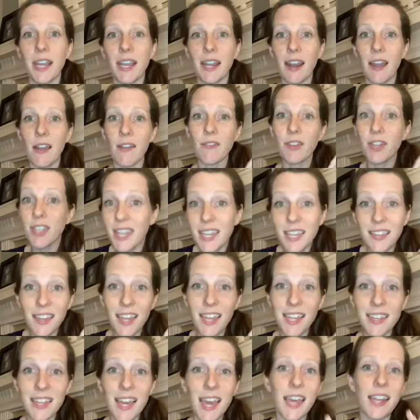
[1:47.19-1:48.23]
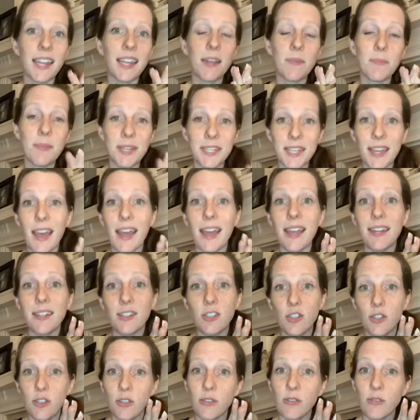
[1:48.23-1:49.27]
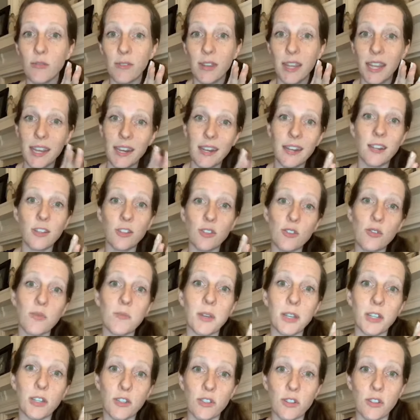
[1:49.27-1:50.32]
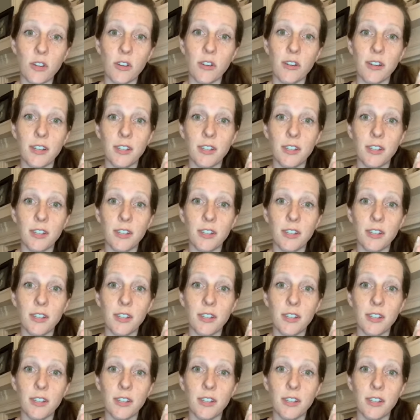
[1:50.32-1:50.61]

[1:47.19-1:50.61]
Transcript: and everything like that can be tied to eating too much sugar.